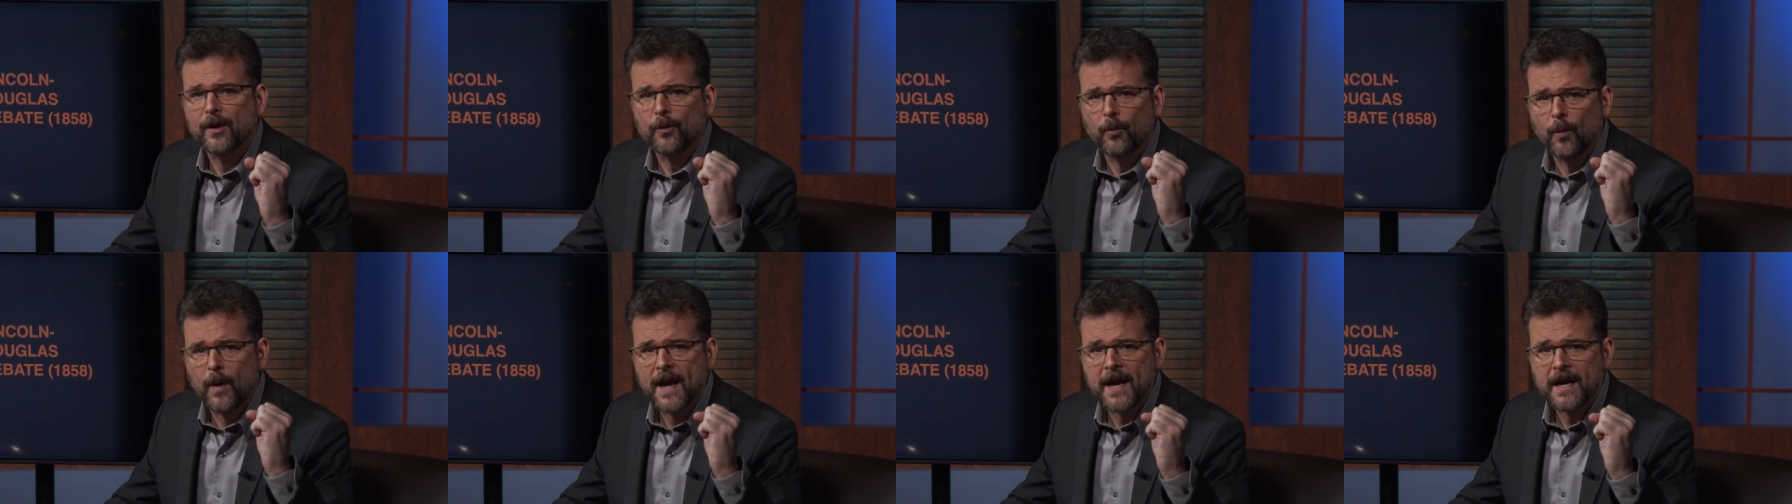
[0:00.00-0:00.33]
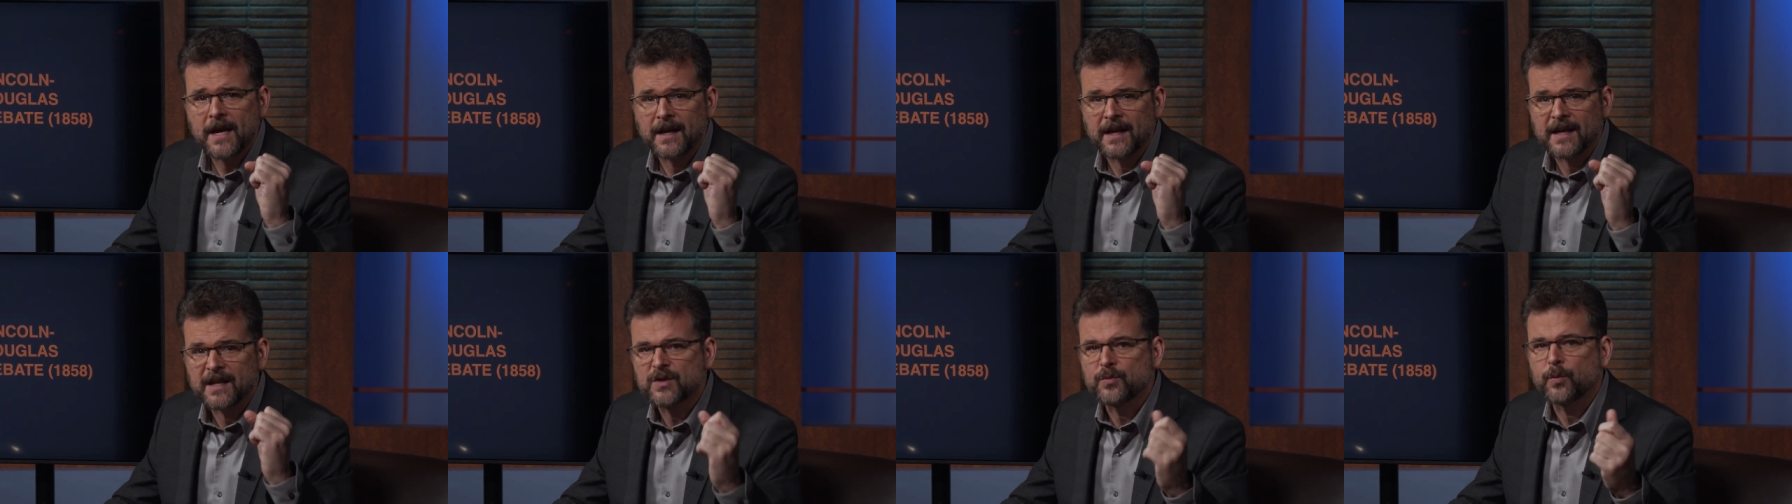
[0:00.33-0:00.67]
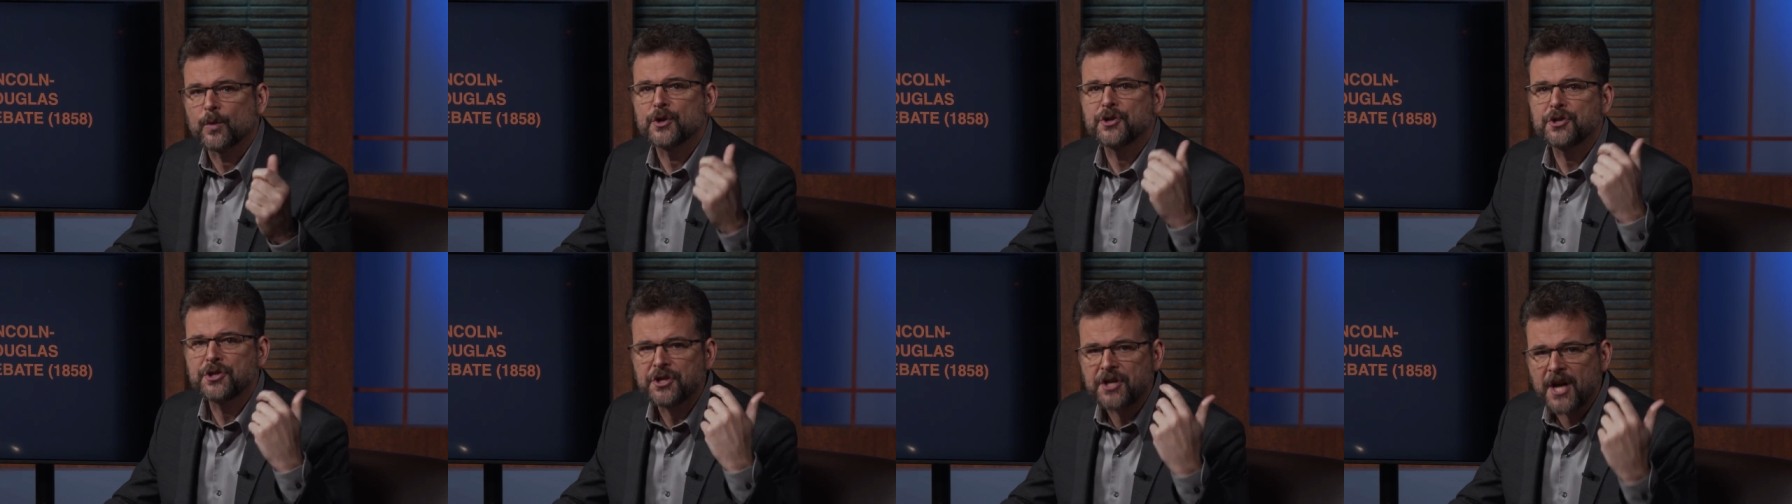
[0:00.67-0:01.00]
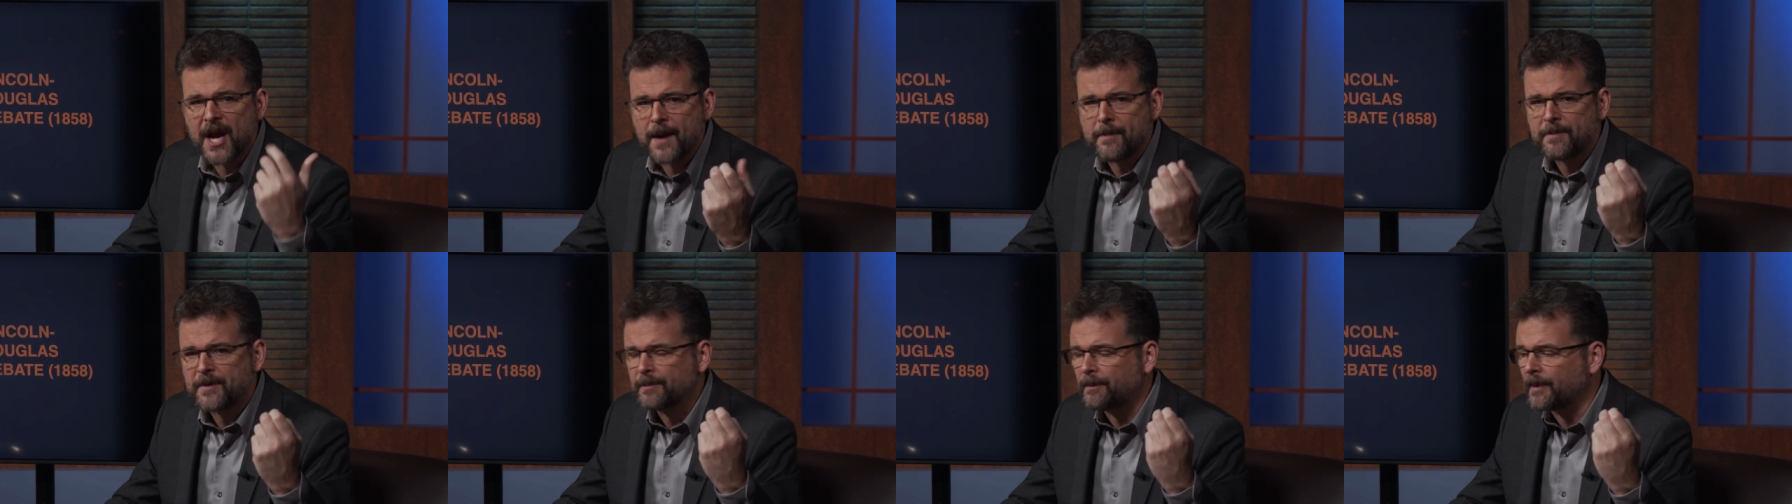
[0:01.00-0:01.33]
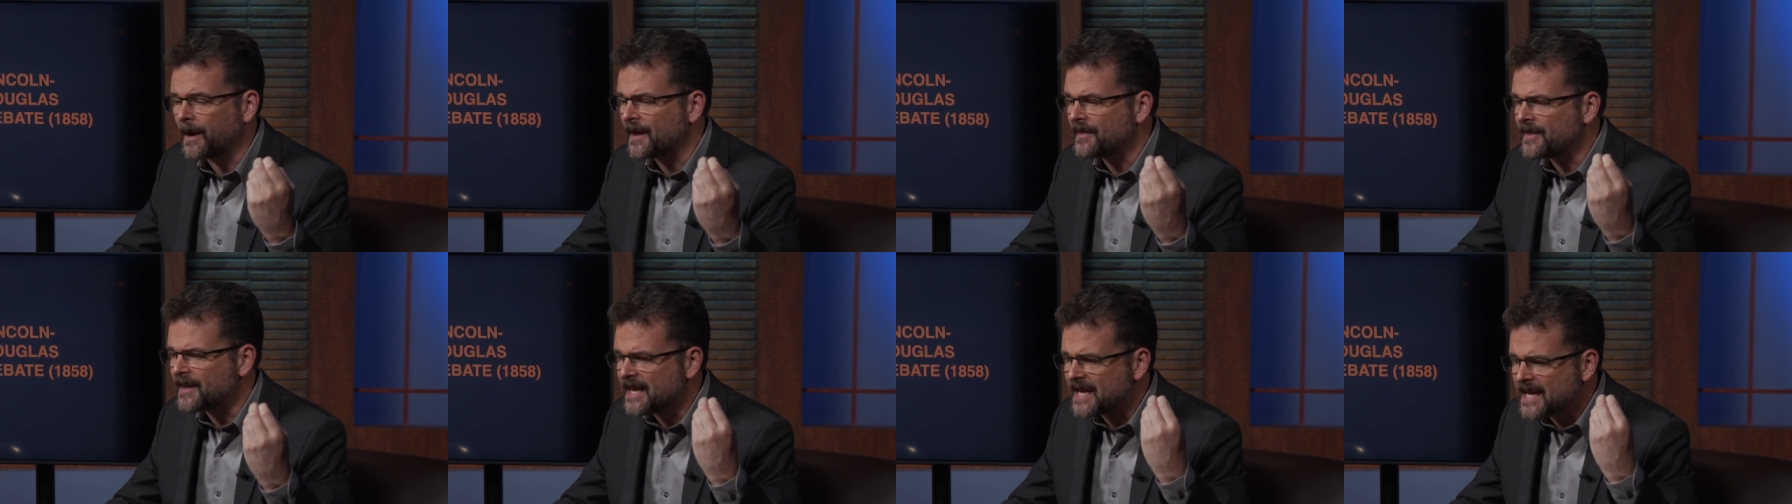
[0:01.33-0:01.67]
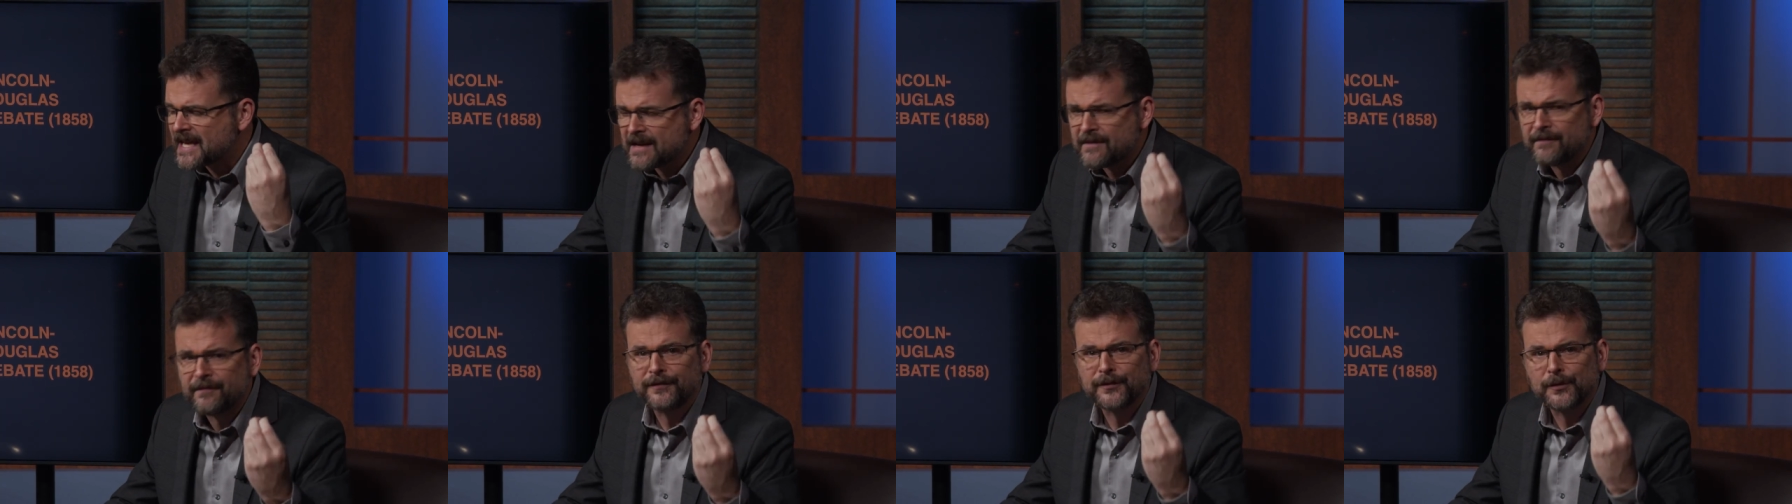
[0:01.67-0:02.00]
Awakenings were shaped by the
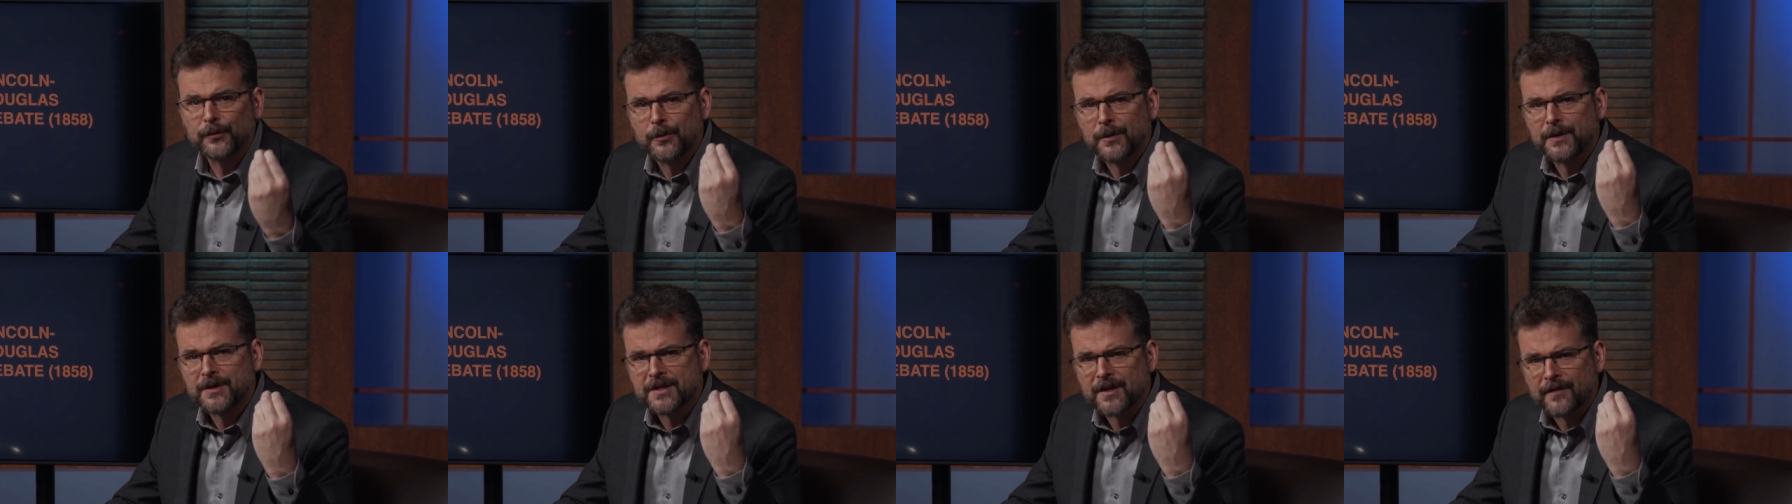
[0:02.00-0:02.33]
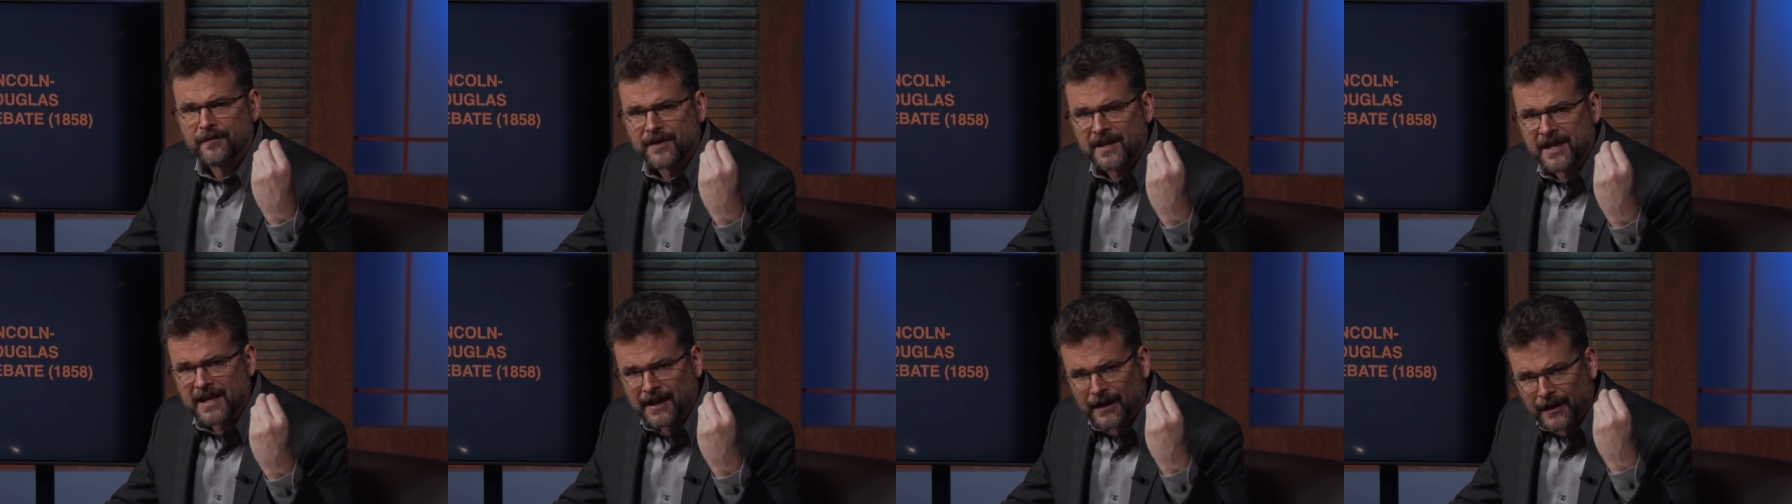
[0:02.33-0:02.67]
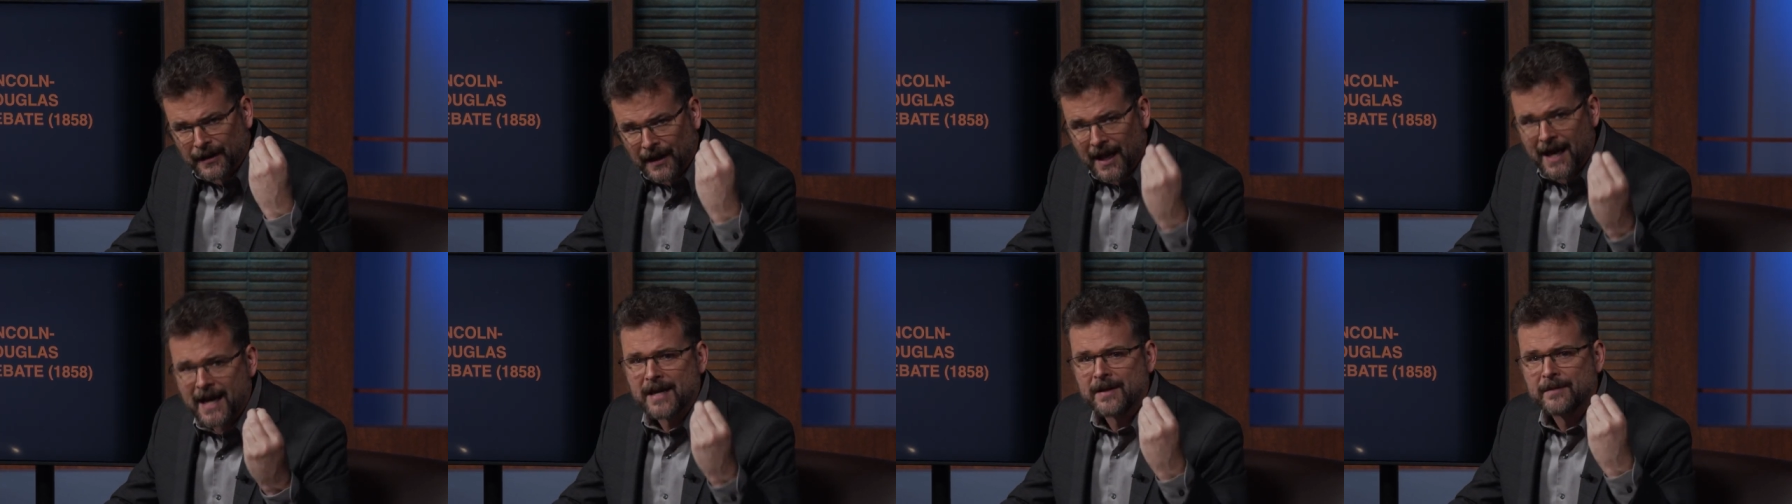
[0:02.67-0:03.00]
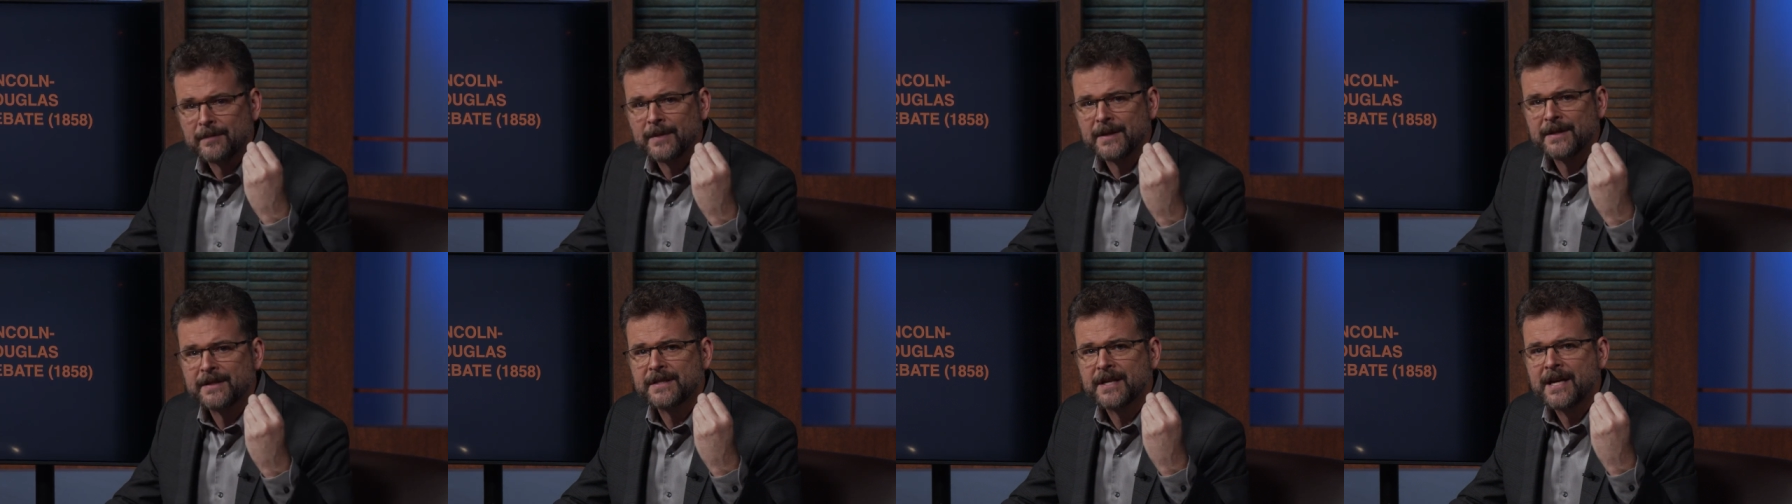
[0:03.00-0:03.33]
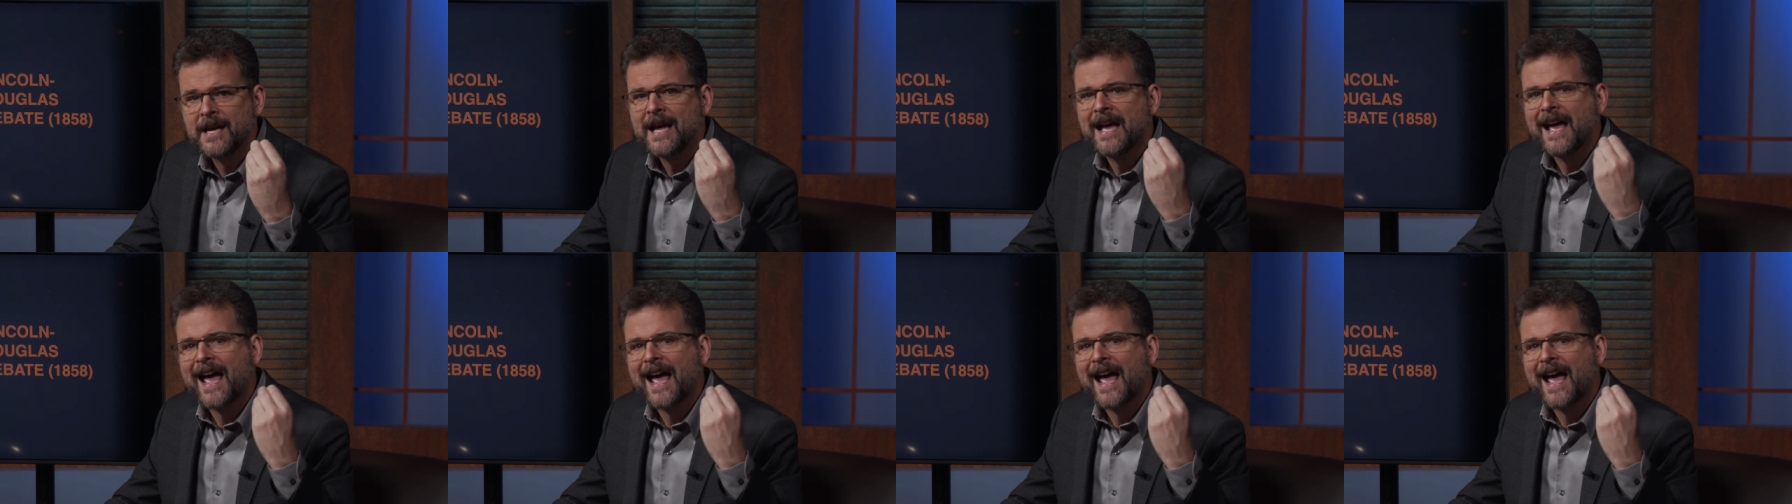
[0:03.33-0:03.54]
influence of the Enlightenment